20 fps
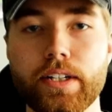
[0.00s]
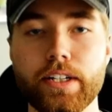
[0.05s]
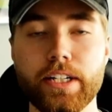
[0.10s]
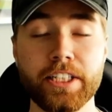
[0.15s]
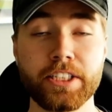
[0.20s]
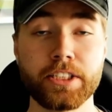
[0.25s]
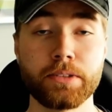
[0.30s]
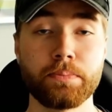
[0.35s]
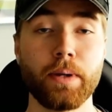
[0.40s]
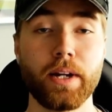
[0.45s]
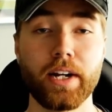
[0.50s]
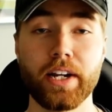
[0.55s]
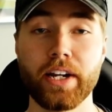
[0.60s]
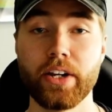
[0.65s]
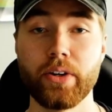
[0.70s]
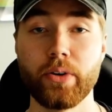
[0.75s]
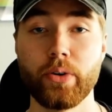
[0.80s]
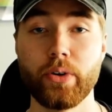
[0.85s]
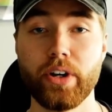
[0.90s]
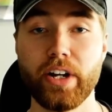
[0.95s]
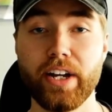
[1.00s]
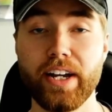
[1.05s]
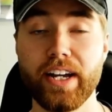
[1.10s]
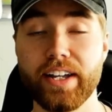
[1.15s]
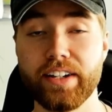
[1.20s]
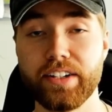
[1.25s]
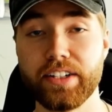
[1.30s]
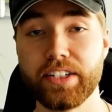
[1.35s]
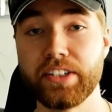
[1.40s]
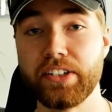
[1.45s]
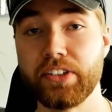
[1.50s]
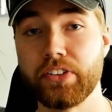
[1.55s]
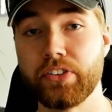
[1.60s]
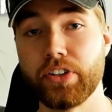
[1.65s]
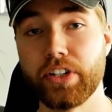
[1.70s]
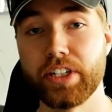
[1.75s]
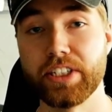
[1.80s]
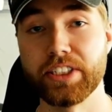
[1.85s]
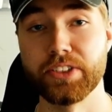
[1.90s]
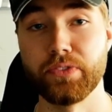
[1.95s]
It's Pelle here, and in
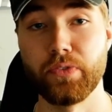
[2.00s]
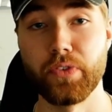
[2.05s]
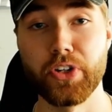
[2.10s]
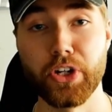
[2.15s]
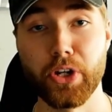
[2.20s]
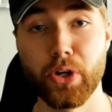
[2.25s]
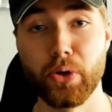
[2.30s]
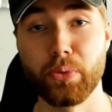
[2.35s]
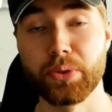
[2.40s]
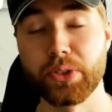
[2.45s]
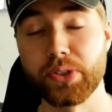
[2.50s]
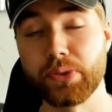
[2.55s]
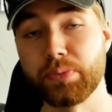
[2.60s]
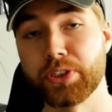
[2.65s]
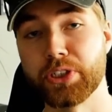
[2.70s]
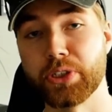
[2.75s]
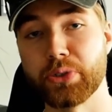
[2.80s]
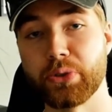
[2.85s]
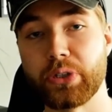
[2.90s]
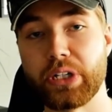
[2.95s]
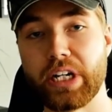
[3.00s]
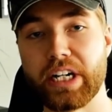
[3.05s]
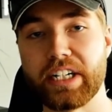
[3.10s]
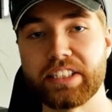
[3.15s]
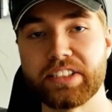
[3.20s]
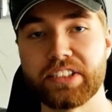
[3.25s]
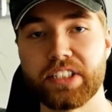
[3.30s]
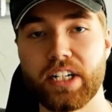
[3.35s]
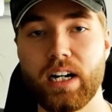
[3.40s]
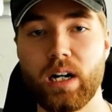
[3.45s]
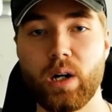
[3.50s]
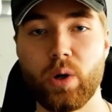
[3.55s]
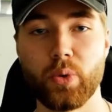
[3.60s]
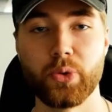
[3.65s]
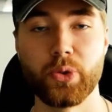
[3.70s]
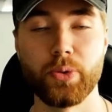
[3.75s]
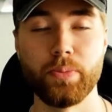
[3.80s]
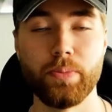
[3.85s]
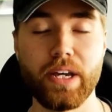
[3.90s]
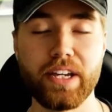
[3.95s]
today's video I'm going to be showing you guys how
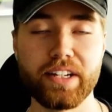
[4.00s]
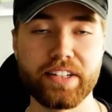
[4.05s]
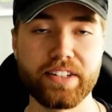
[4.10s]
to make